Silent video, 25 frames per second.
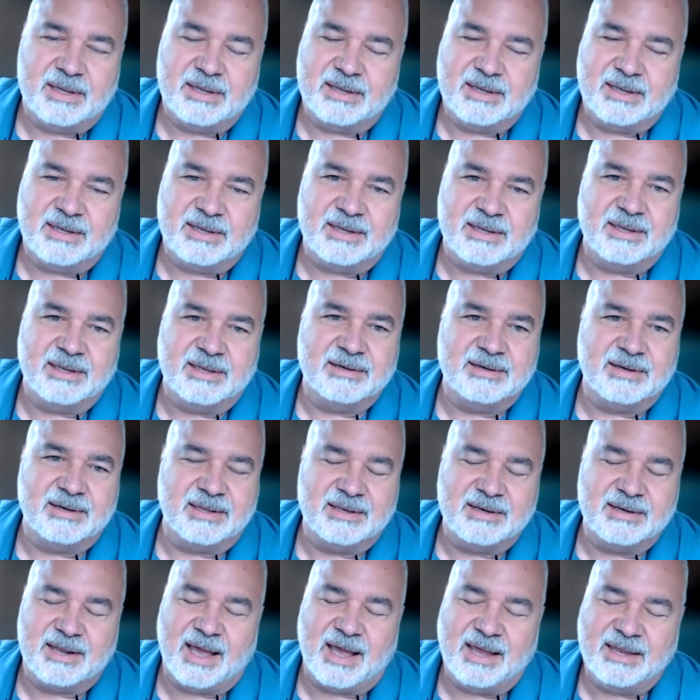
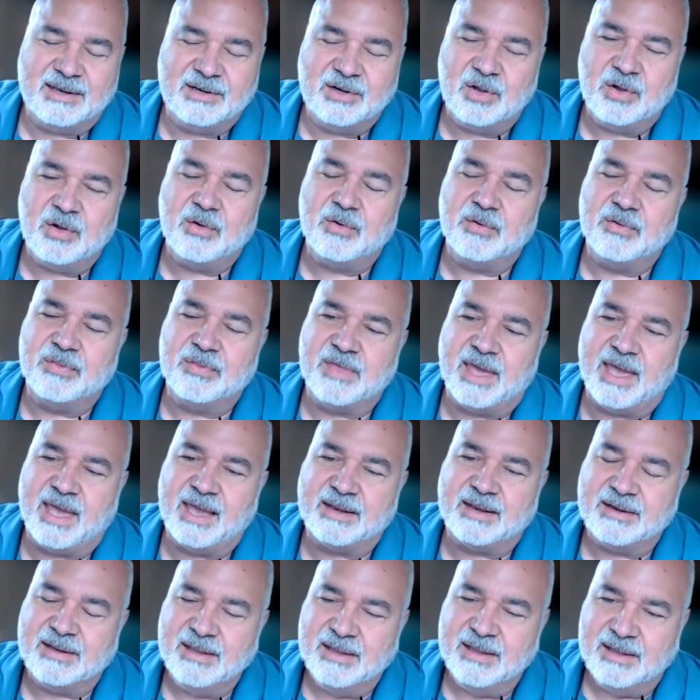And I know
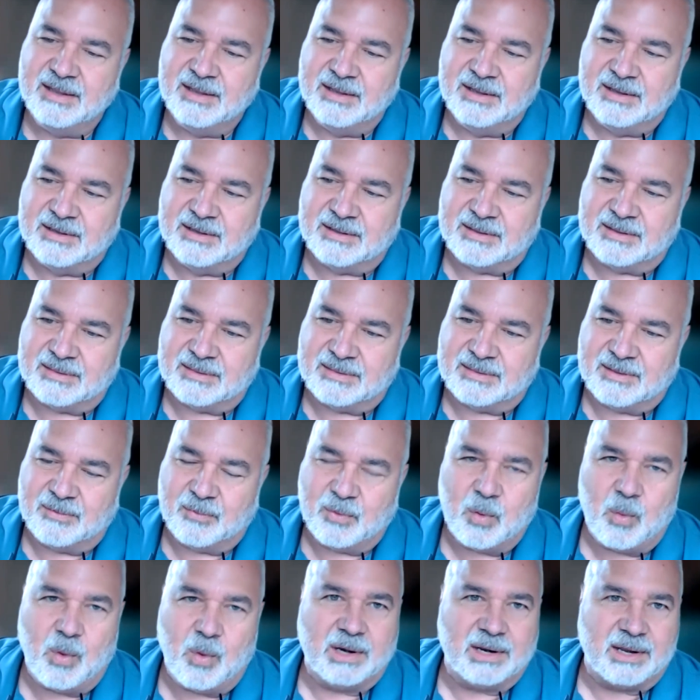that
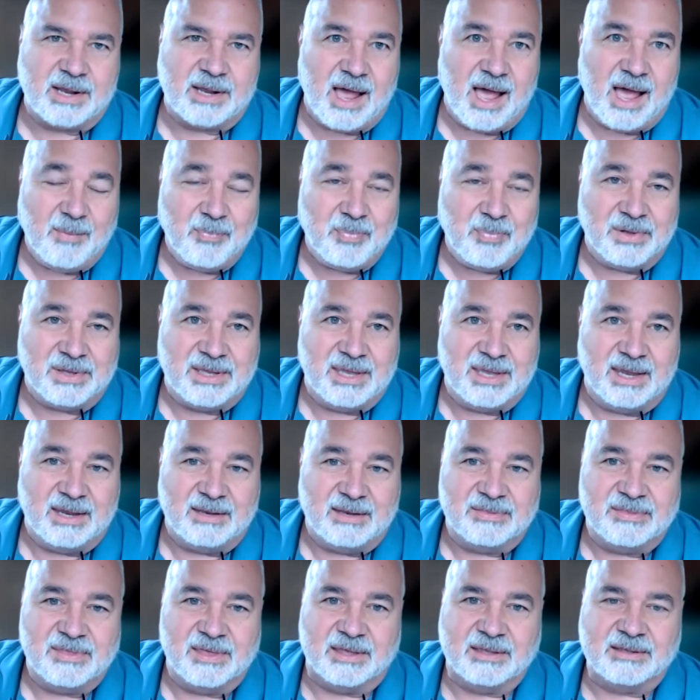we want to
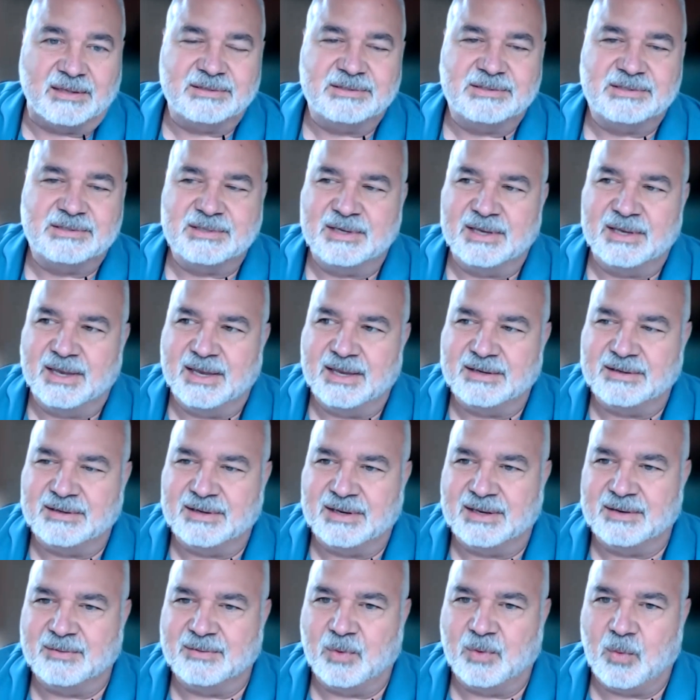complicate things,
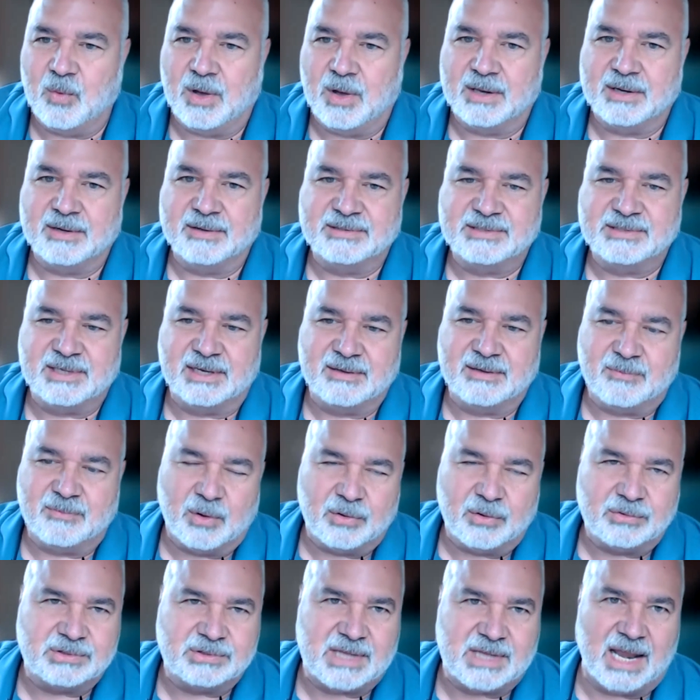and we want to say,
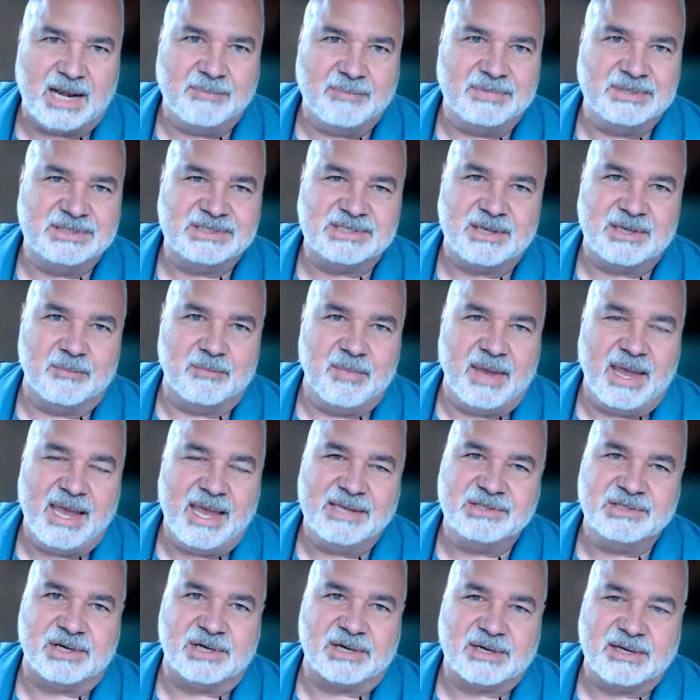well, there's got to be some
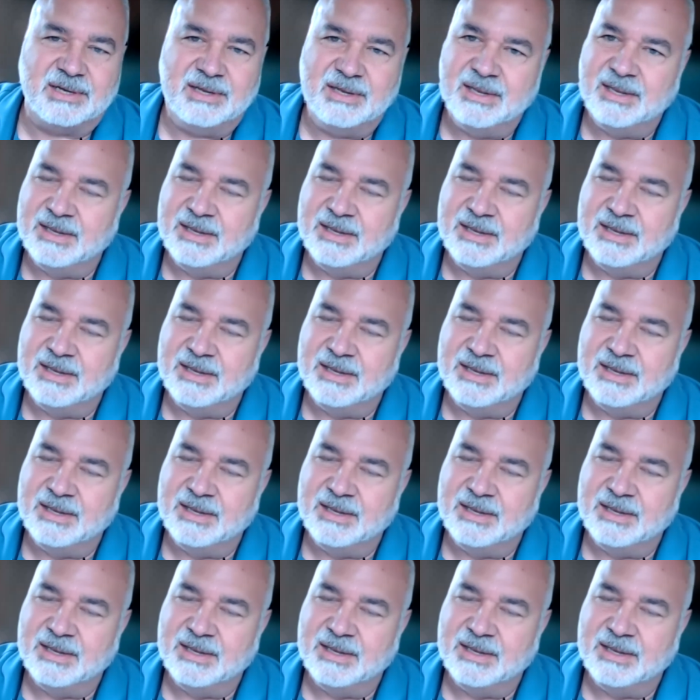magic.